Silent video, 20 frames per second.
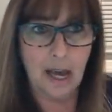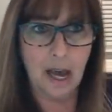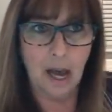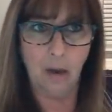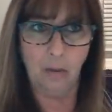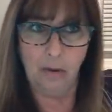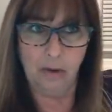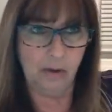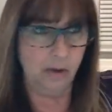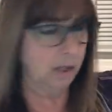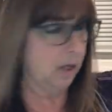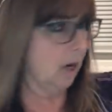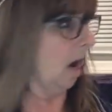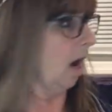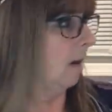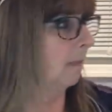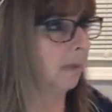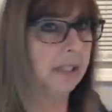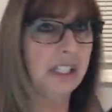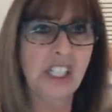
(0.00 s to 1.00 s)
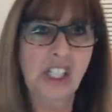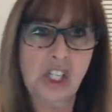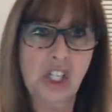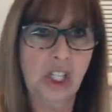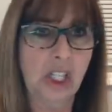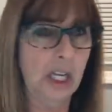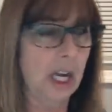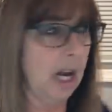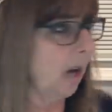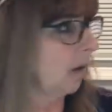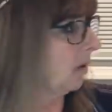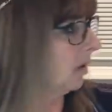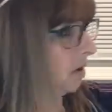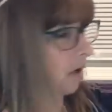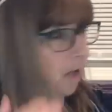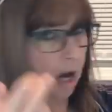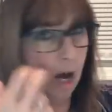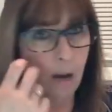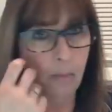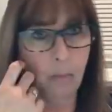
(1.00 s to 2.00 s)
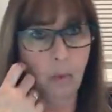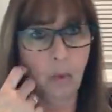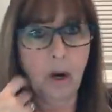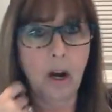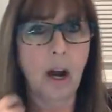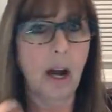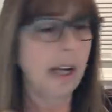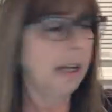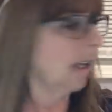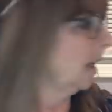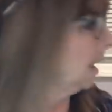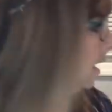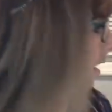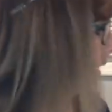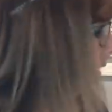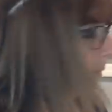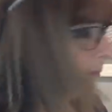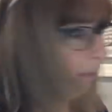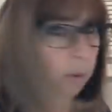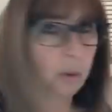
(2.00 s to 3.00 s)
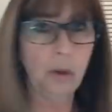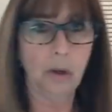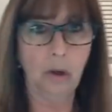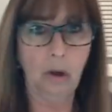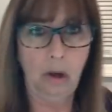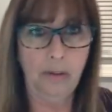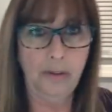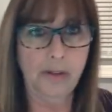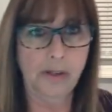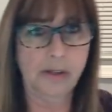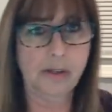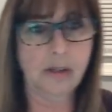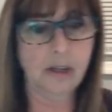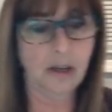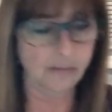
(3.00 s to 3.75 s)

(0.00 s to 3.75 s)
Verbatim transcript: countertop, a kitchen countertop where I can put all this